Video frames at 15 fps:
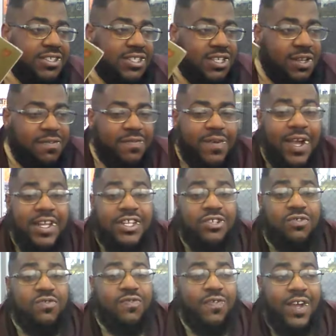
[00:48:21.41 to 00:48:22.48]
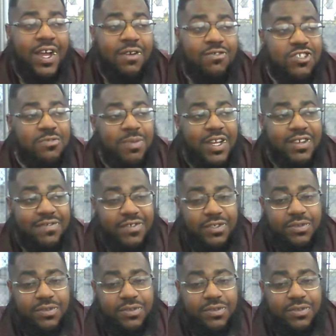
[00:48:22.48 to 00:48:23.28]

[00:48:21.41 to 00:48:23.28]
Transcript: is gonna find a newfound respect